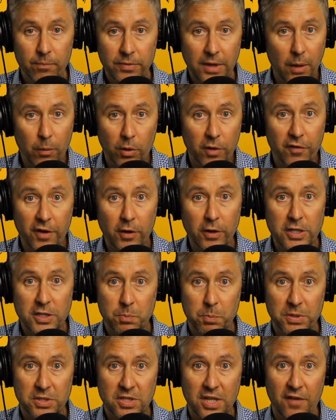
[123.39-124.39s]
that were very
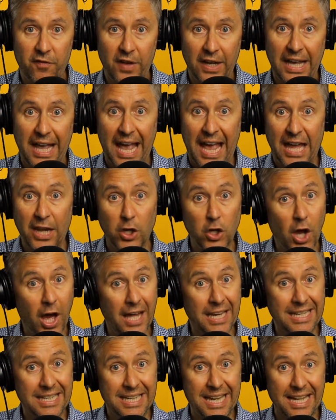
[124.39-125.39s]
specific and
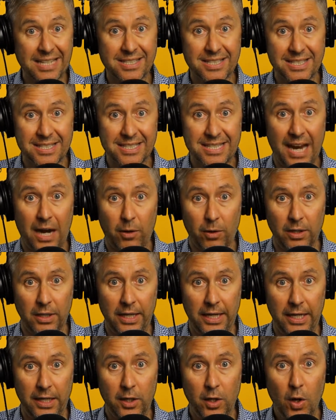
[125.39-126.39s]
not
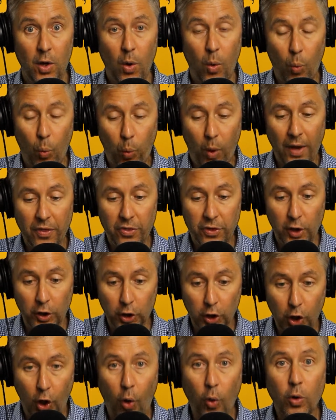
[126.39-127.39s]
necessarily what the
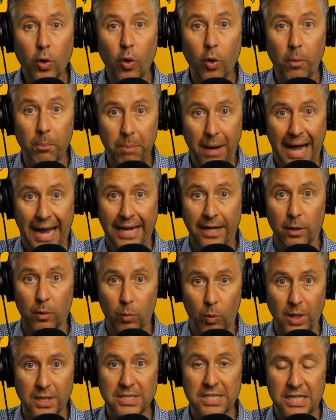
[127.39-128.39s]
local buyer
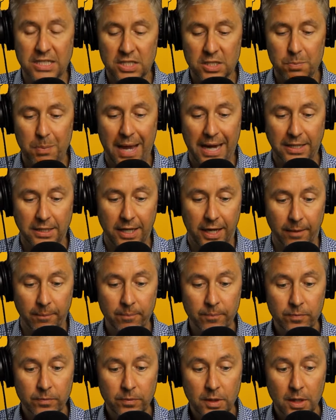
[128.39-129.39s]
was expecting.
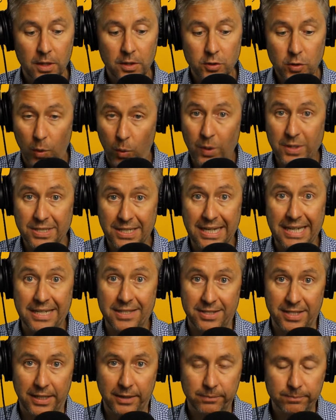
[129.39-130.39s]
So it wasn't
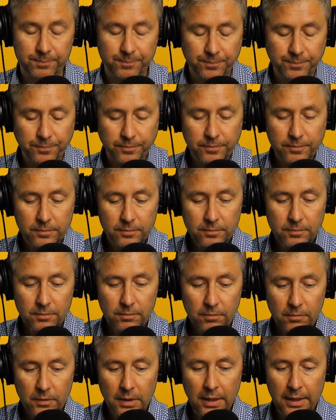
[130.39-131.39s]
easy.
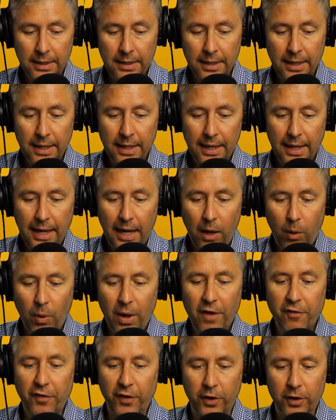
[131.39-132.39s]

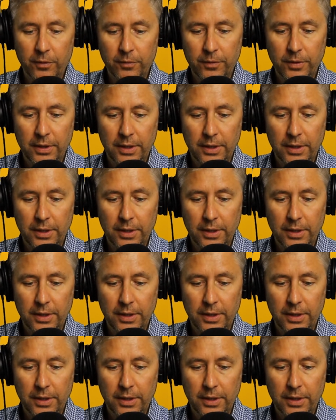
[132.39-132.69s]
However,